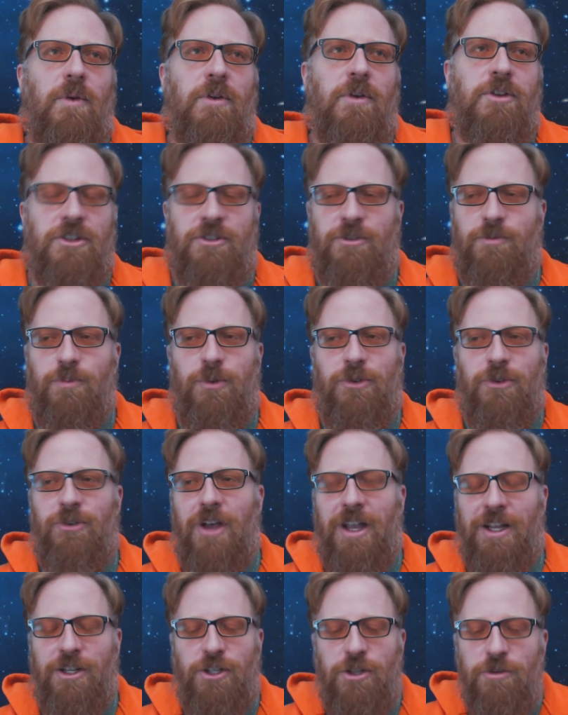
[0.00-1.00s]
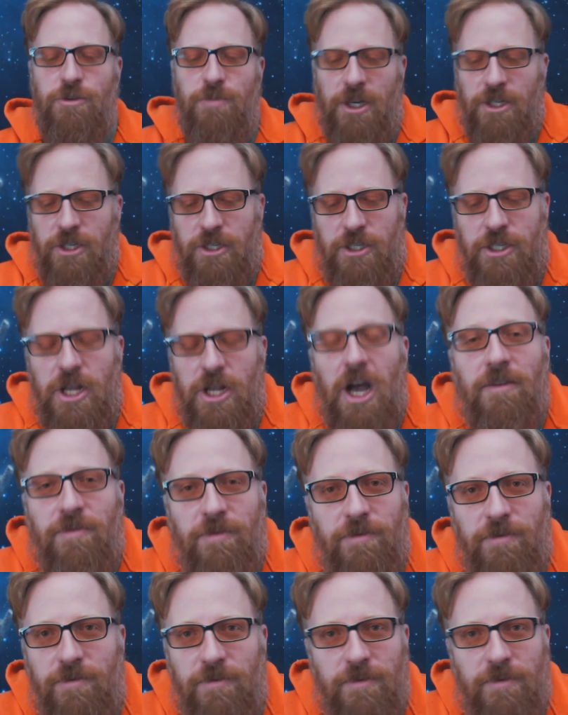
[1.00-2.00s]
it just was like too much
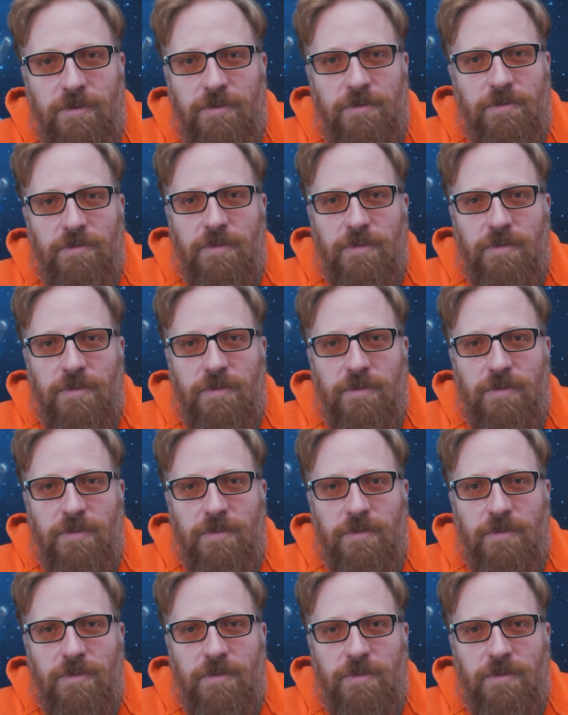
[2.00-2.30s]
stuff,